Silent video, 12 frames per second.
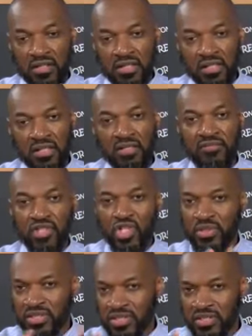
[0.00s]
individual.
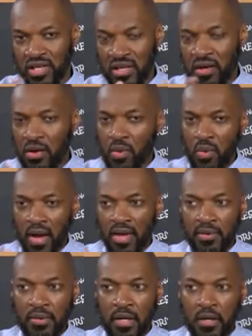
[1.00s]
This is quite